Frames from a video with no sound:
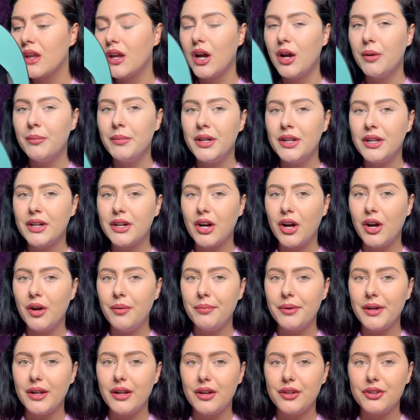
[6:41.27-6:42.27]
I mean, it can't
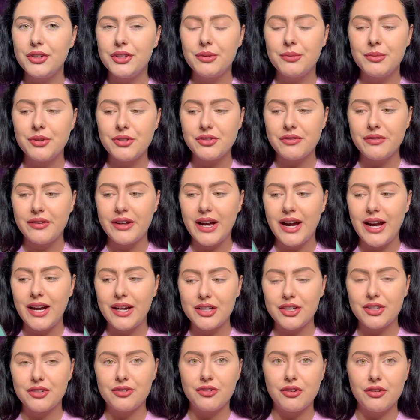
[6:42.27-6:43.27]
be like too much of an
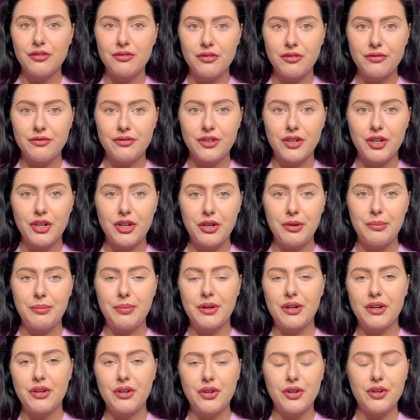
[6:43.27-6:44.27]
accurate review
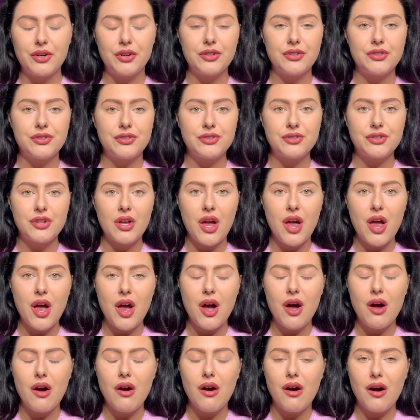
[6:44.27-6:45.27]
because
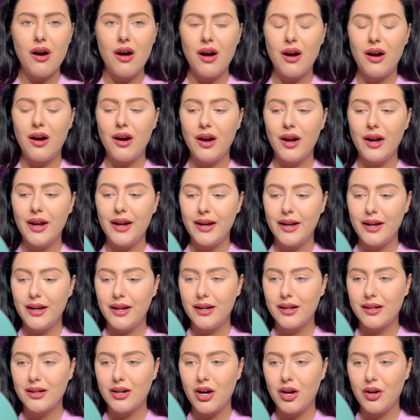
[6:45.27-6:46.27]

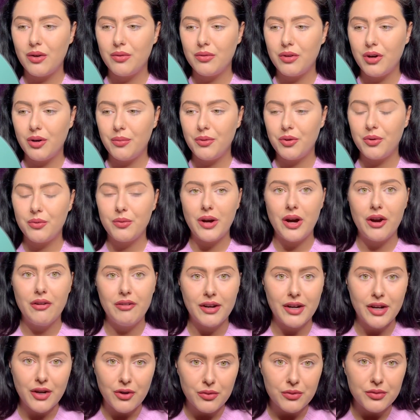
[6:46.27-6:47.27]
I'm not
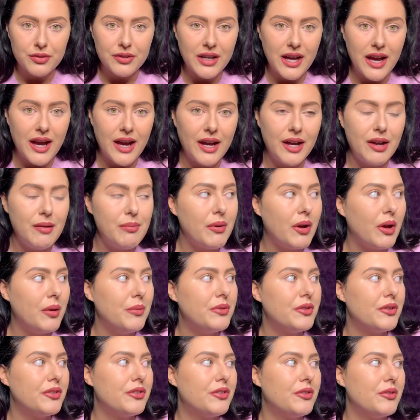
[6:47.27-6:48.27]
wearing it all day, but I'm
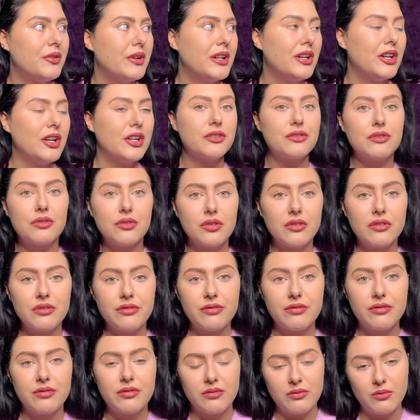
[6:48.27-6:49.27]
just doing like sort of,
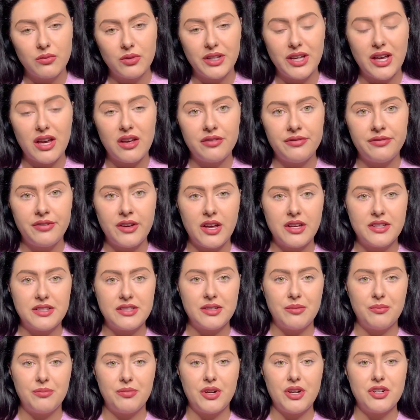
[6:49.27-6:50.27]
well yeah, first
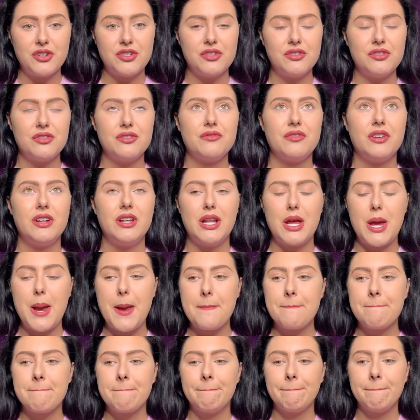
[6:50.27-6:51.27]
impressions really.